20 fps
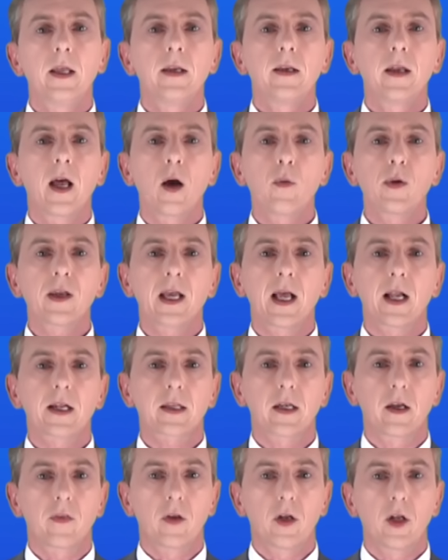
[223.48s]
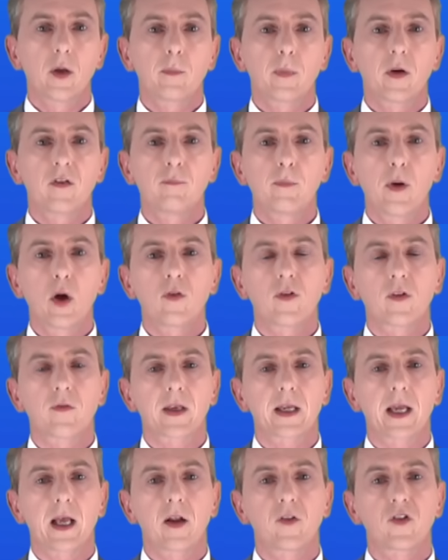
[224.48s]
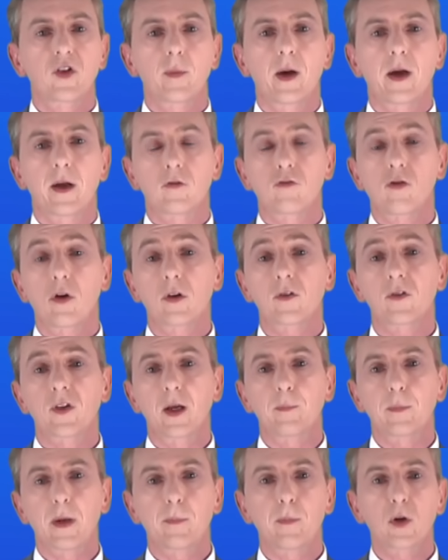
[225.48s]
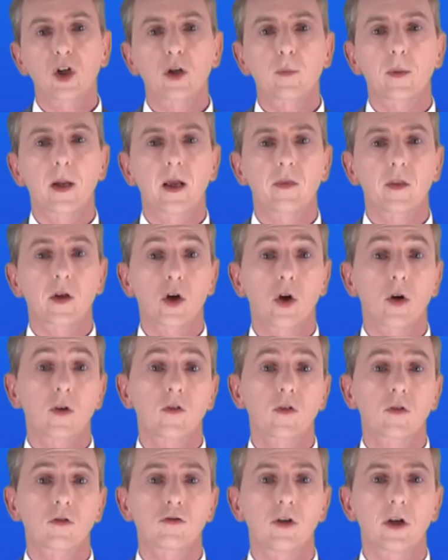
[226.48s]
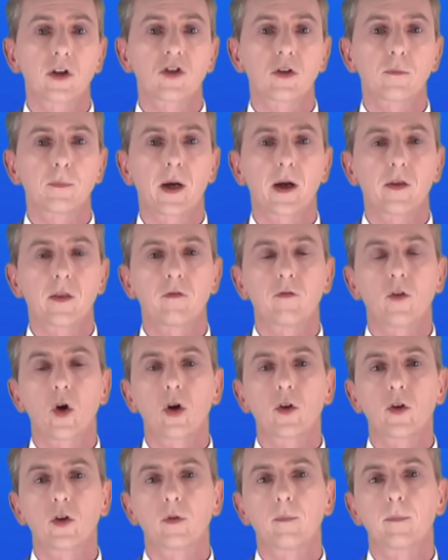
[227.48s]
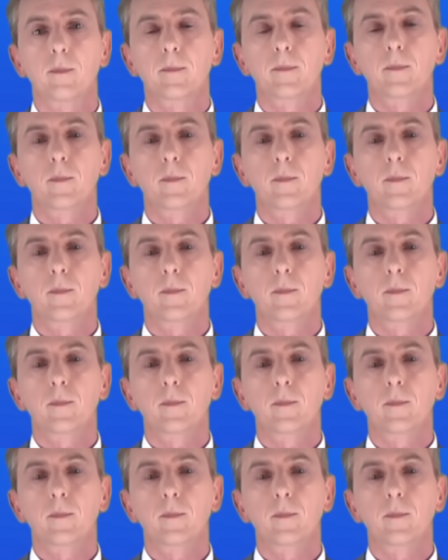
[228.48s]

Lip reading: Now we calculate the number of moles of the calcium hydroxide by multiplying the concentration by the volume.